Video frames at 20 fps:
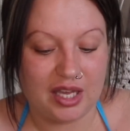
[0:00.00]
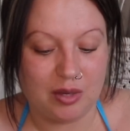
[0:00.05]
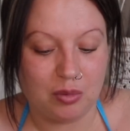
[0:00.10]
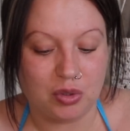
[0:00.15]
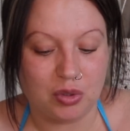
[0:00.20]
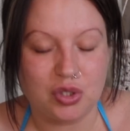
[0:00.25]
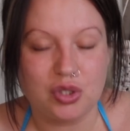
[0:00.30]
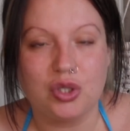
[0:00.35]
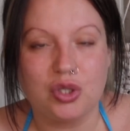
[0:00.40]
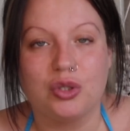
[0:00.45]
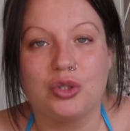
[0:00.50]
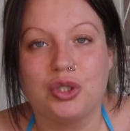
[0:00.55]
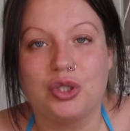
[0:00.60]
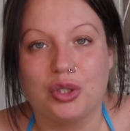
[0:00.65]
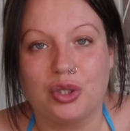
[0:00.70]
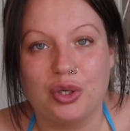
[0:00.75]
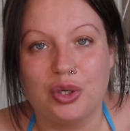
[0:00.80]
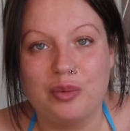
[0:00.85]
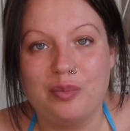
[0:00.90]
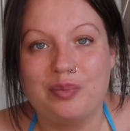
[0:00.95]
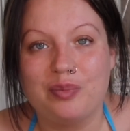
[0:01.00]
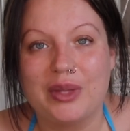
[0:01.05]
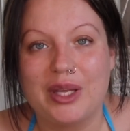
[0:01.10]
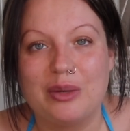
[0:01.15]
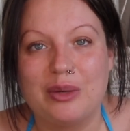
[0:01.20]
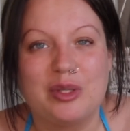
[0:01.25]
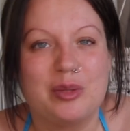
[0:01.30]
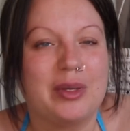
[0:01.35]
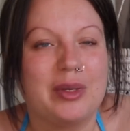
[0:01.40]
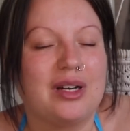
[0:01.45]
he wasn't too sure.
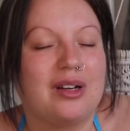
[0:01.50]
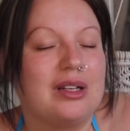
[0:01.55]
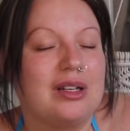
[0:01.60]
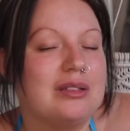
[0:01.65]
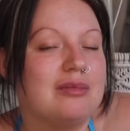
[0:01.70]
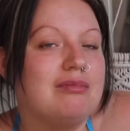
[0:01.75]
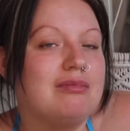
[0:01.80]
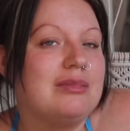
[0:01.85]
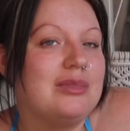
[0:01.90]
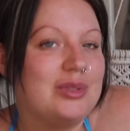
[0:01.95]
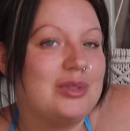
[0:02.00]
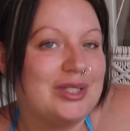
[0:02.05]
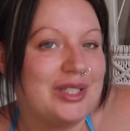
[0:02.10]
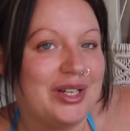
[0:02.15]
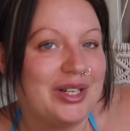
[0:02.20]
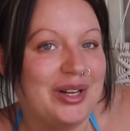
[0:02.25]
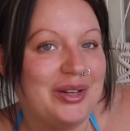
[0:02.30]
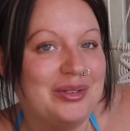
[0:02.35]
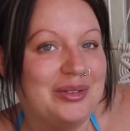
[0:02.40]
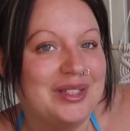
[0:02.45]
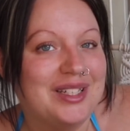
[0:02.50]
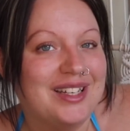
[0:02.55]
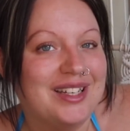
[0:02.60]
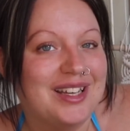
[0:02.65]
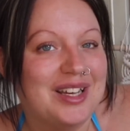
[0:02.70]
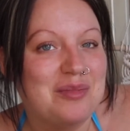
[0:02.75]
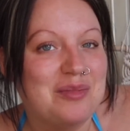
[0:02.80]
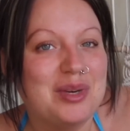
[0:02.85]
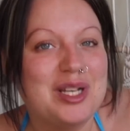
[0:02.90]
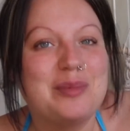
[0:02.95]
He was a bit like, mm, I don't know.
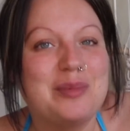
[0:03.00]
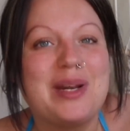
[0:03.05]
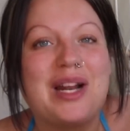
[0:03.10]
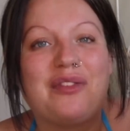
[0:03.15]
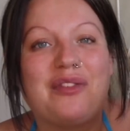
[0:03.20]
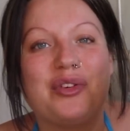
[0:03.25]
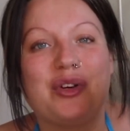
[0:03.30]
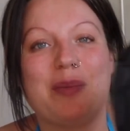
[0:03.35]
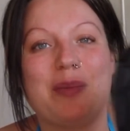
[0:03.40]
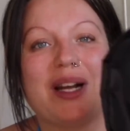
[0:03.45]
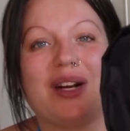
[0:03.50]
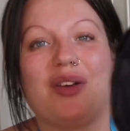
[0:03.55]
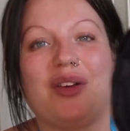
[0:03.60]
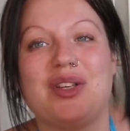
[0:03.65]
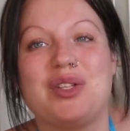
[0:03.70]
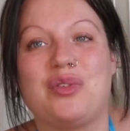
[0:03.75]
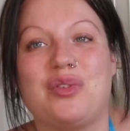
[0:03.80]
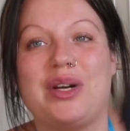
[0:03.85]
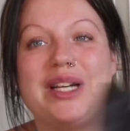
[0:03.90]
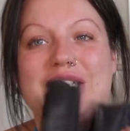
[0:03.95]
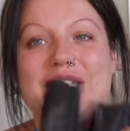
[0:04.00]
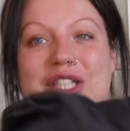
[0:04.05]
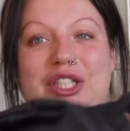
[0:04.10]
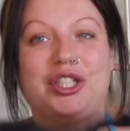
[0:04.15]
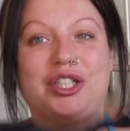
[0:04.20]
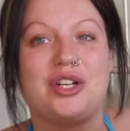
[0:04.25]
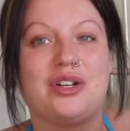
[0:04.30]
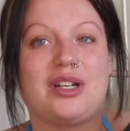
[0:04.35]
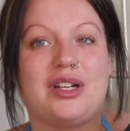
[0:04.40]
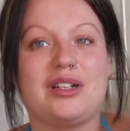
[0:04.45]
But he's been after a bag like this for ages,
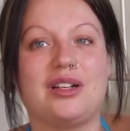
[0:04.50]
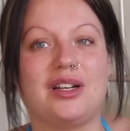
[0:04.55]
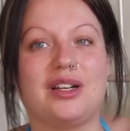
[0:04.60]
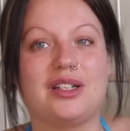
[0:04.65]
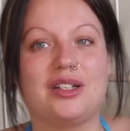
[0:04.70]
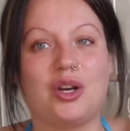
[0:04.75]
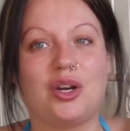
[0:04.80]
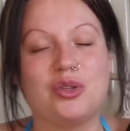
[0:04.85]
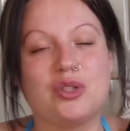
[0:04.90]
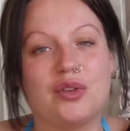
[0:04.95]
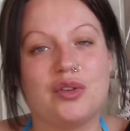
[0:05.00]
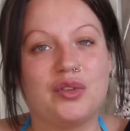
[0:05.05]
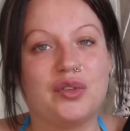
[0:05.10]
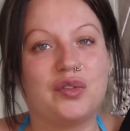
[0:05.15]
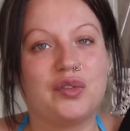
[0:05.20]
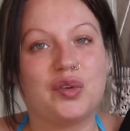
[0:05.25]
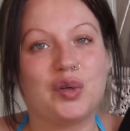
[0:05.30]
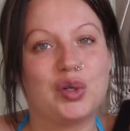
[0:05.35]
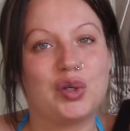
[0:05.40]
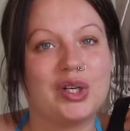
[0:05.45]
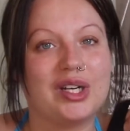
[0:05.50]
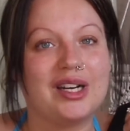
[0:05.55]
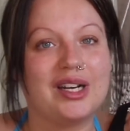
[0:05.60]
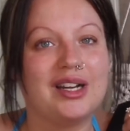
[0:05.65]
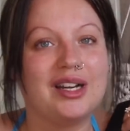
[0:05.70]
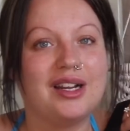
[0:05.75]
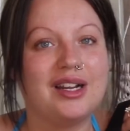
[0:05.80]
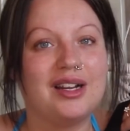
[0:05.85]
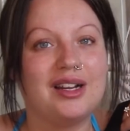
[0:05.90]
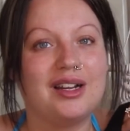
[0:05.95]
you know, like that like, goes over the front,
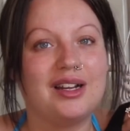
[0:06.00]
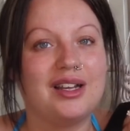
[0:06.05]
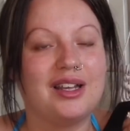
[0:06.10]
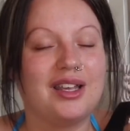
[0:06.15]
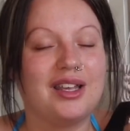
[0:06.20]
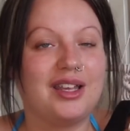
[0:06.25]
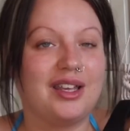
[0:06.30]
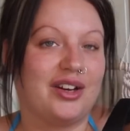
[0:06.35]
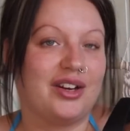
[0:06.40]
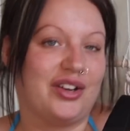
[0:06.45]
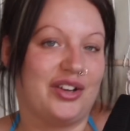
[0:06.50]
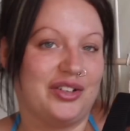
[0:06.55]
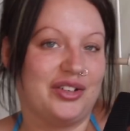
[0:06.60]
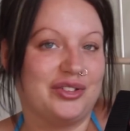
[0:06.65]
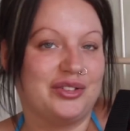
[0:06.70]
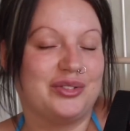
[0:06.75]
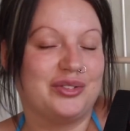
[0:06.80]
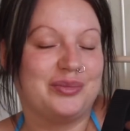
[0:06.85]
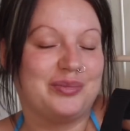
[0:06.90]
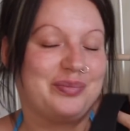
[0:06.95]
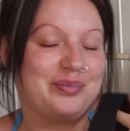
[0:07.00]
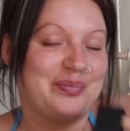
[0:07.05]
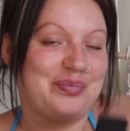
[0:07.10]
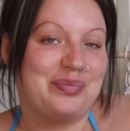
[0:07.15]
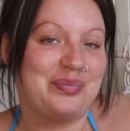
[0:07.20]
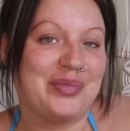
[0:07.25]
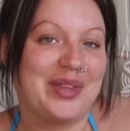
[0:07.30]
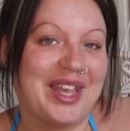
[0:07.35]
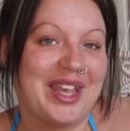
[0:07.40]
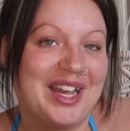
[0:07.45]
you know,
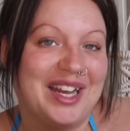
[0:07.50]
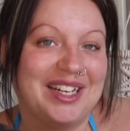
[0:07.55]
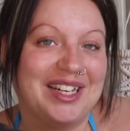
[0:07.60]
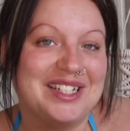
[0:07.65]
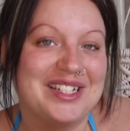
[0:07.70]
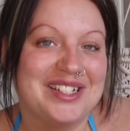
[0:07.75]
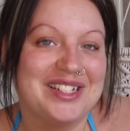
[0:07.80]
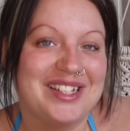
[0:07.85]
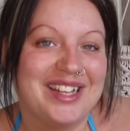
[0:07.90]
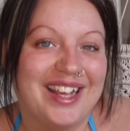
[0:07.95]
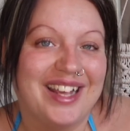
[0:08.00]
and